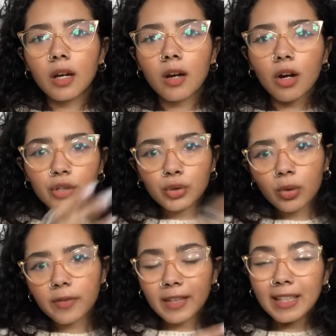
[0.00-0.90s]
are sort
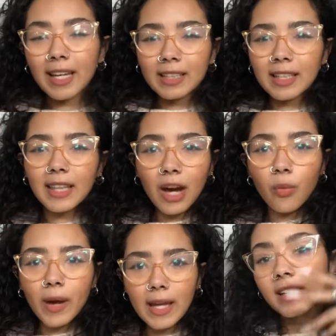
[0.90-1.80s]
of connected in that
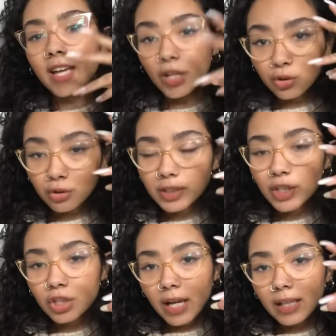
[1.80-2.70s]
way.
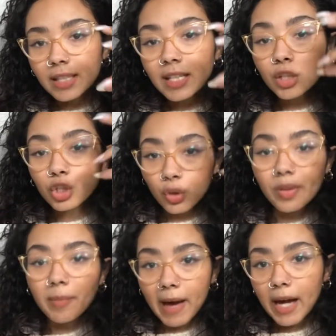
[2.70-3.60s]
Intersectionality to the
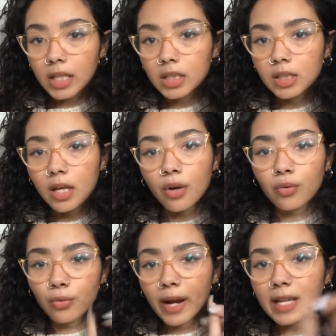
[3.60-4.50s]
max.
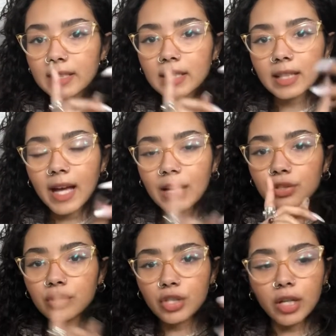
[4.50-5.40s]
Race, class,
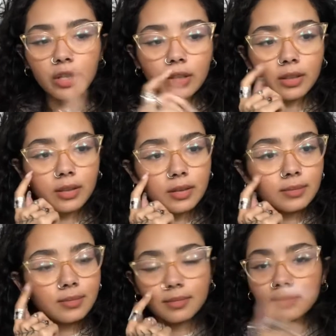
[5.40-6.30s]
gender,
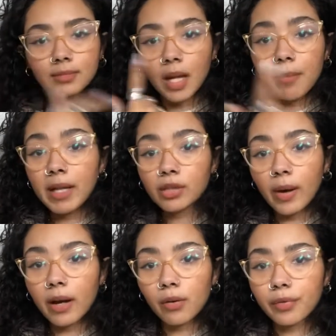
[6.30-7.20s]
mental
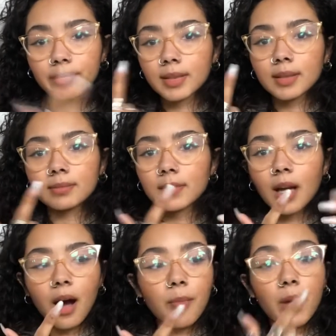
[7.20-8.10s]
health,
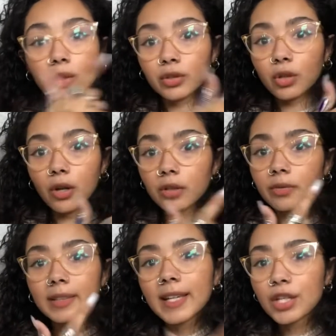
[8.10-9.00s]
mother-daughter
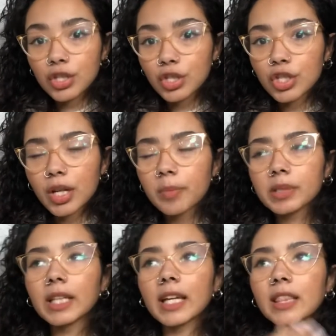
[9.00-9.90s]
relationships.
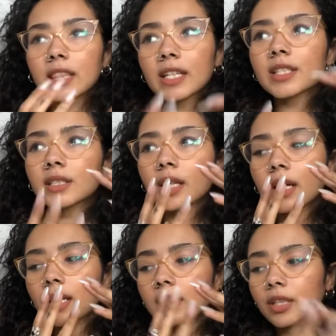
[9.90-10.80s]
Like, this
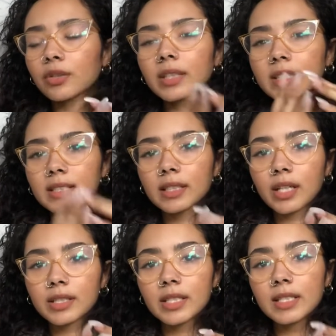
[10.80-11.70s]
literally
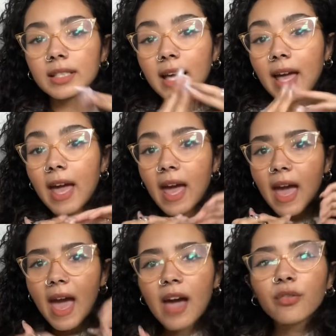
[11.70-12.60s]
discusses
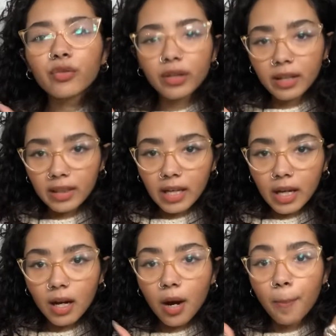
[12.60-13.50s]

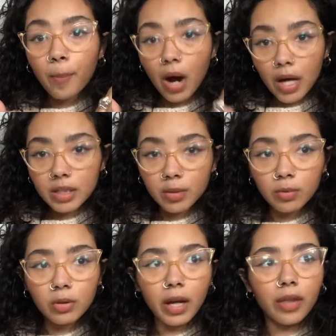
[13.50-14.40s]
everything
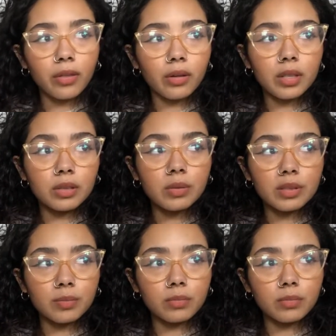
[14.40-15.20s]
possible. I thought this was